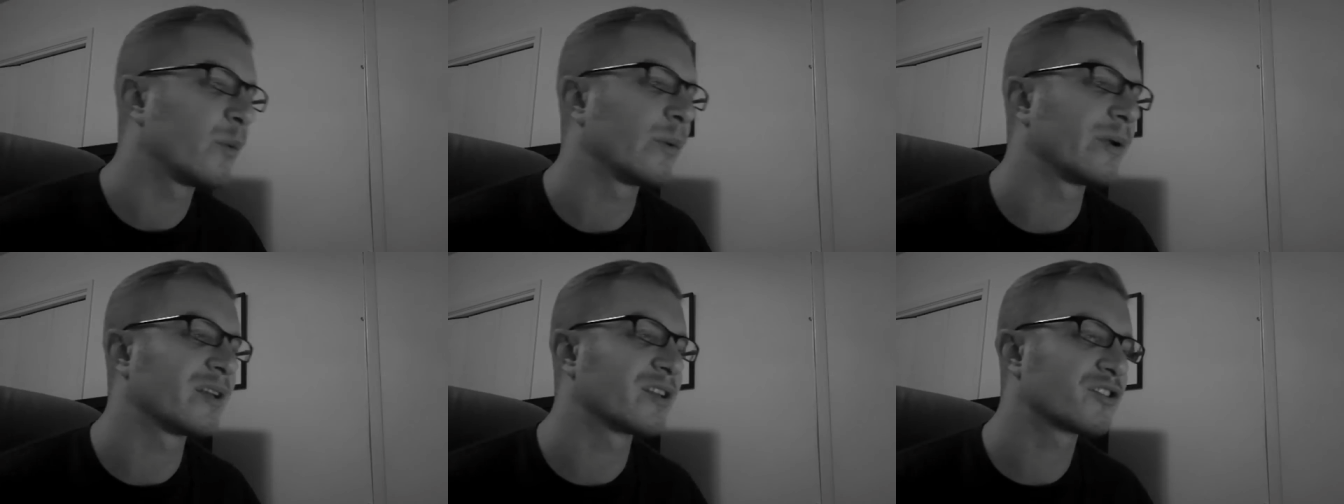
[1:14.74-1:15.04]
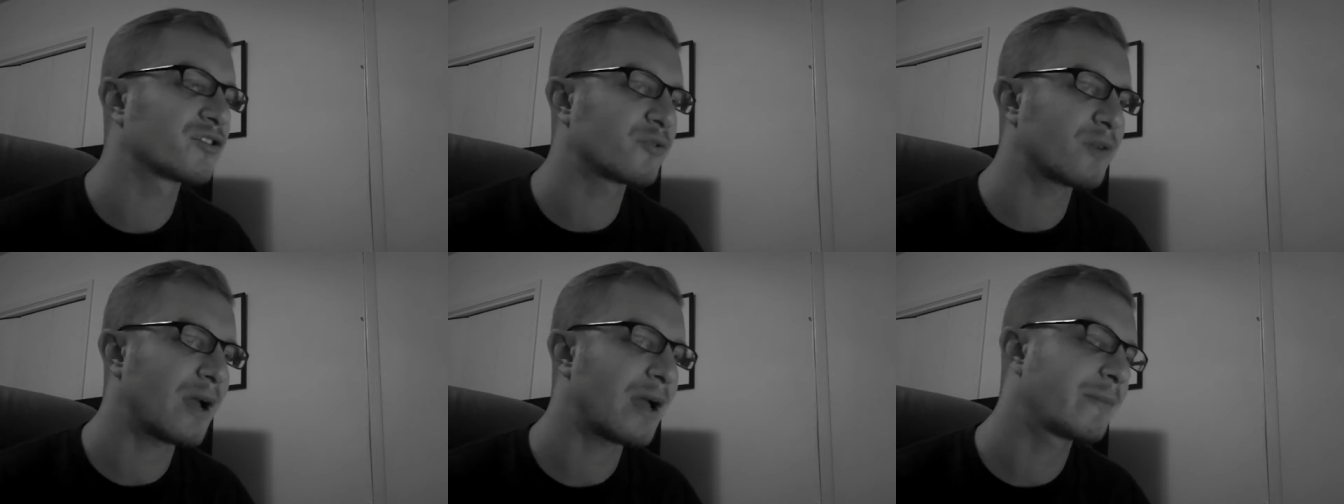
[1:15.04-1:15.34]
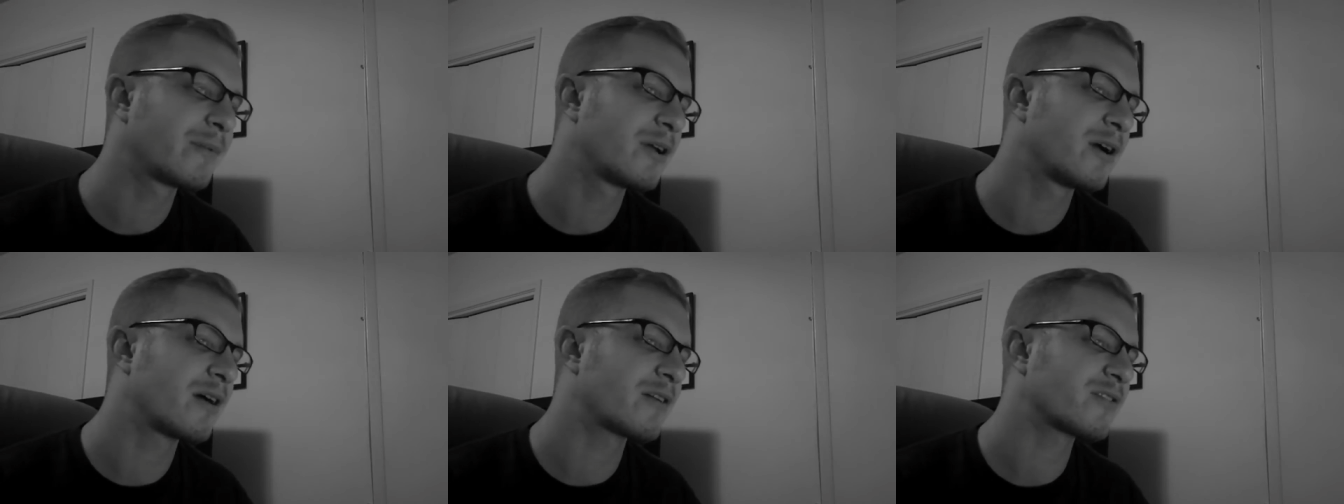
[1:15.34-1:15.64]
When we
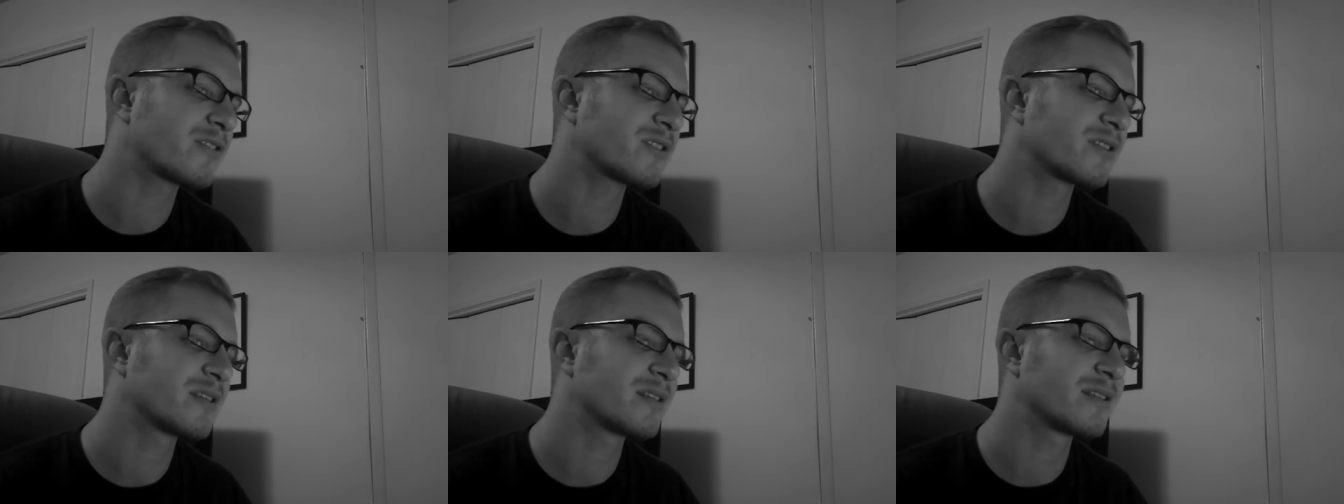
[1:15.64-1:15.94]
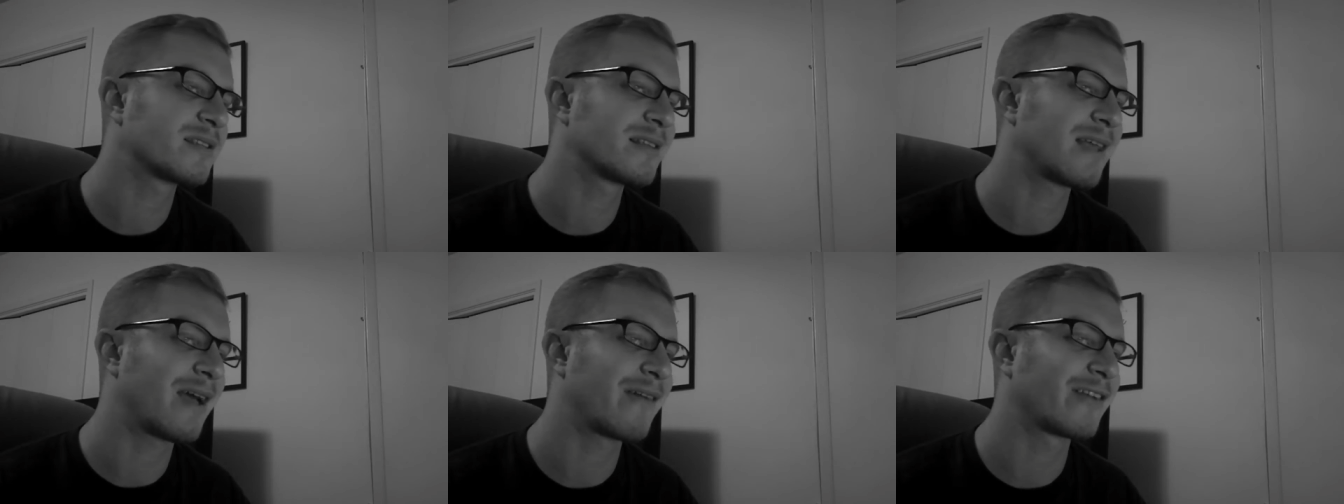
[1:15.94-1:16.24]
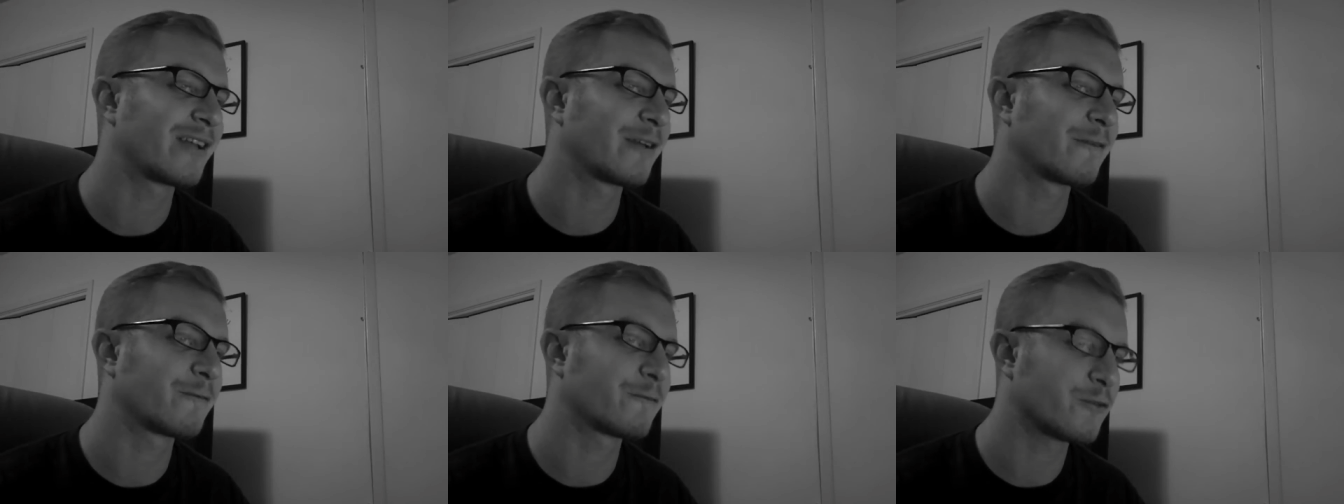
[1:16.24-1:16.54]
describe consciousness as
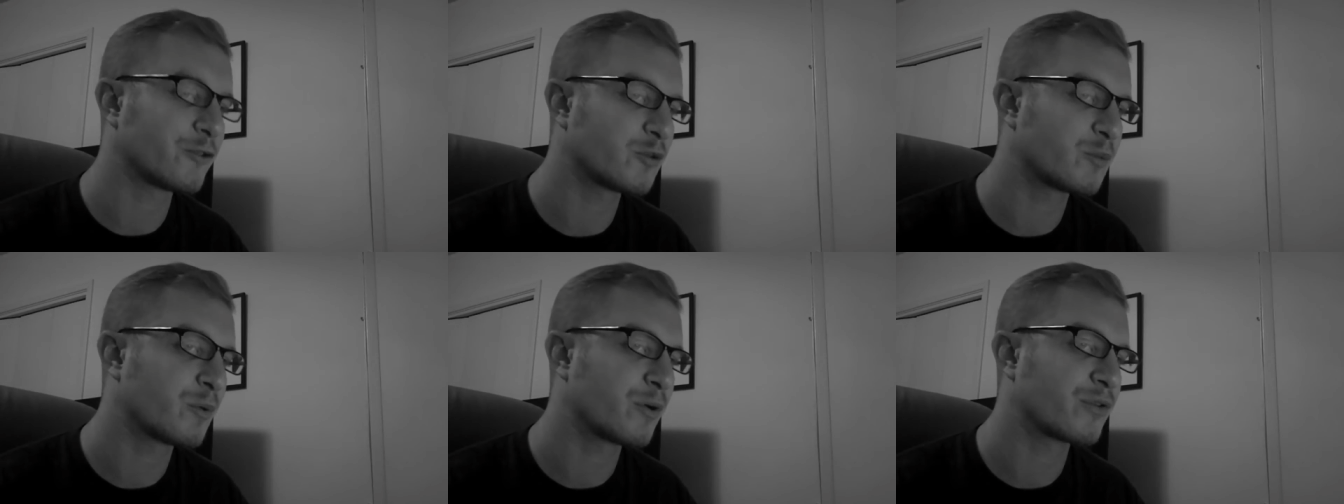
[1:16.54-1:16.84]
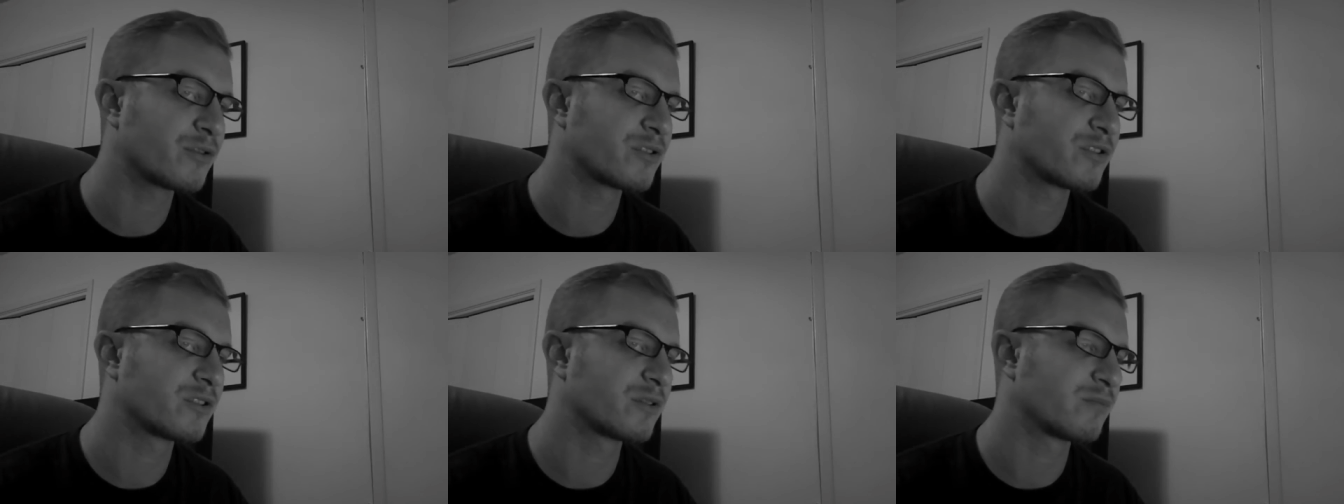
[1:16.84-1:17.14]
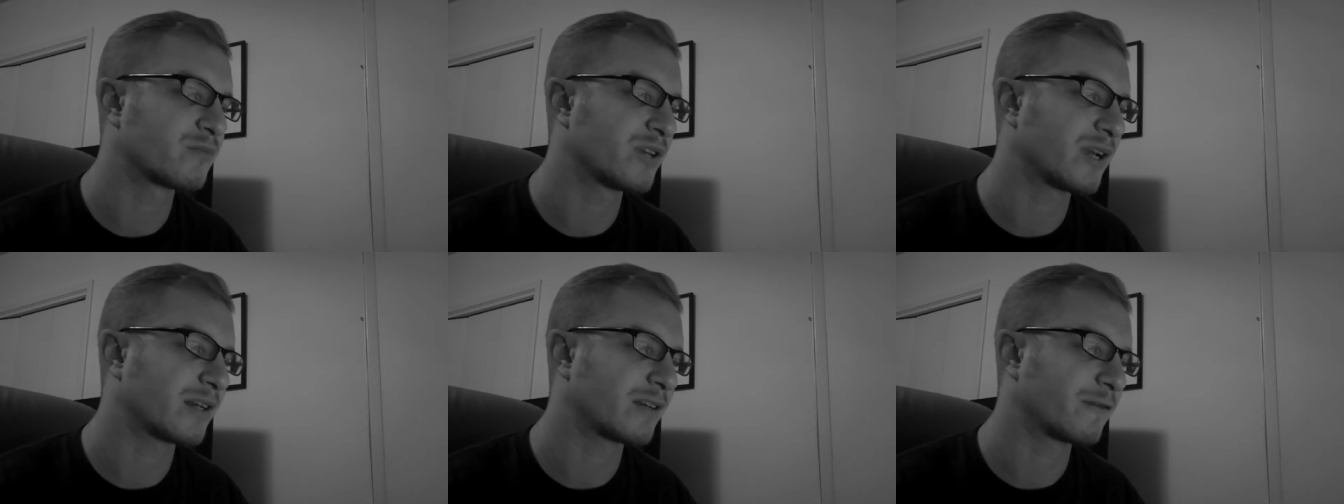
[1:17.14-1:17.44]
having a first-person
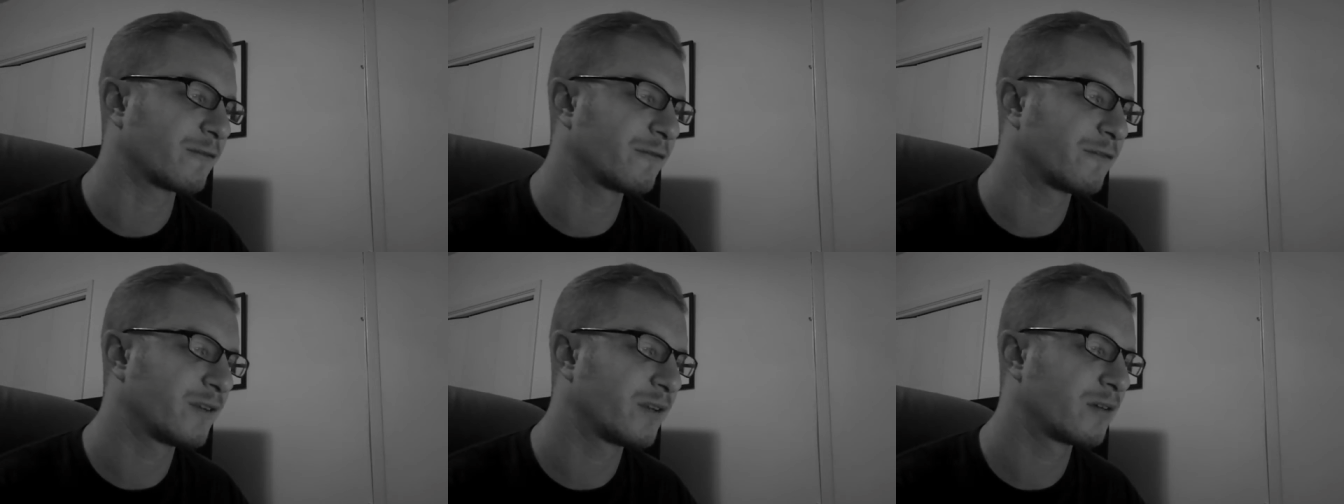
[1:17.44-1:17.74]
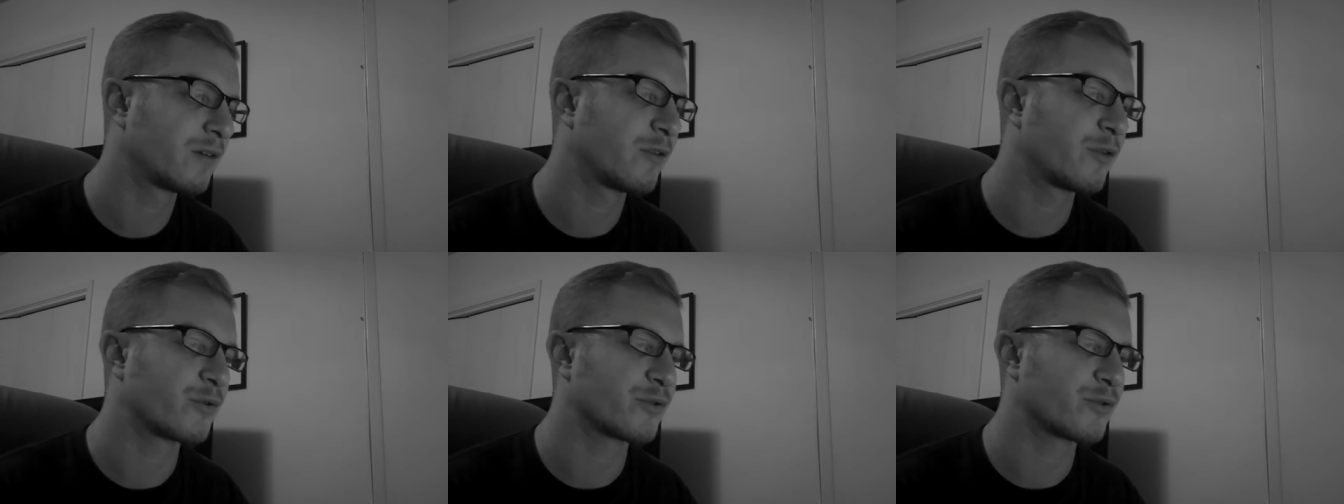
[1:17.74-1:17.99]
subjective feel,